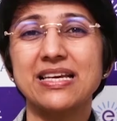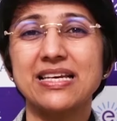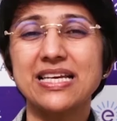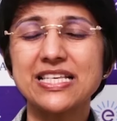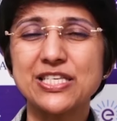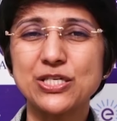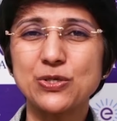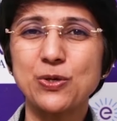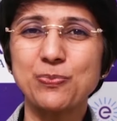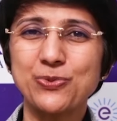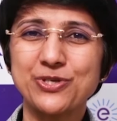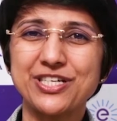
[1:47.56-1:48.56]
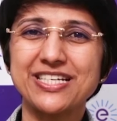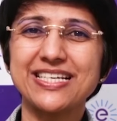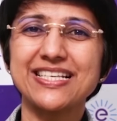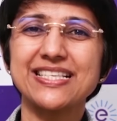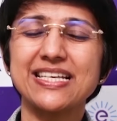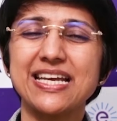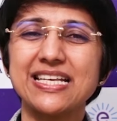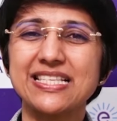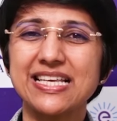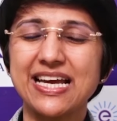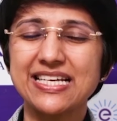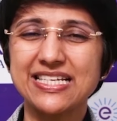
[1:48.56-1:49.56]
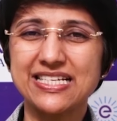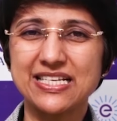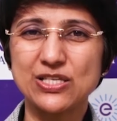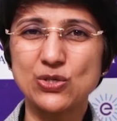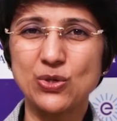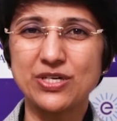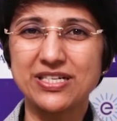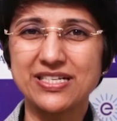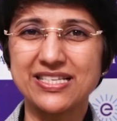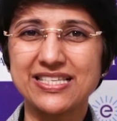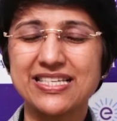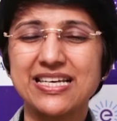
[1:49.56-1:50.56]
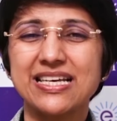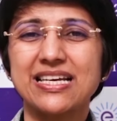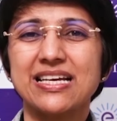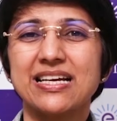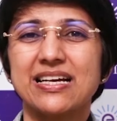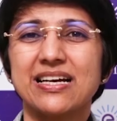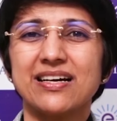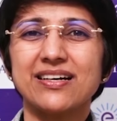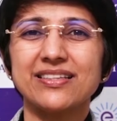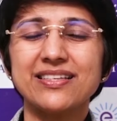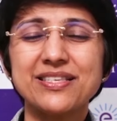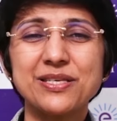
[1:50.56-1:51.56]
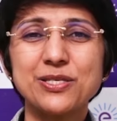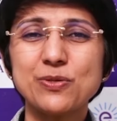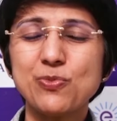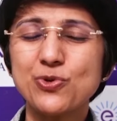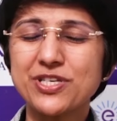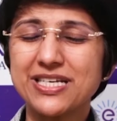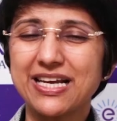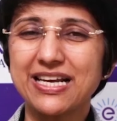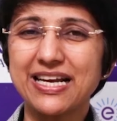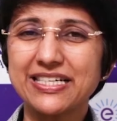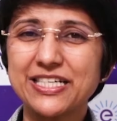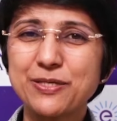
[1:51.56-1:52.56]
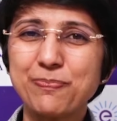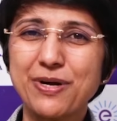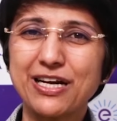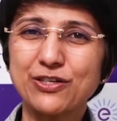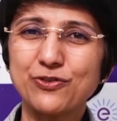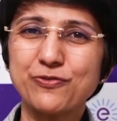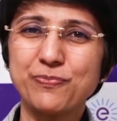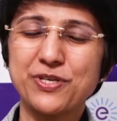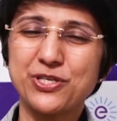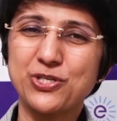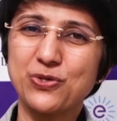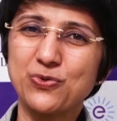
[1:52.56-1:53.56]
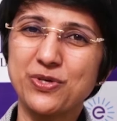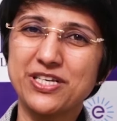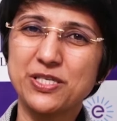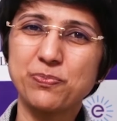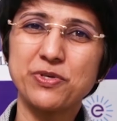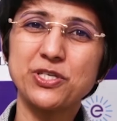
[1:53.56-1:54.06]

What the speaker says: Next component is the anxiety disorders. This is the most neglected part of PCOS.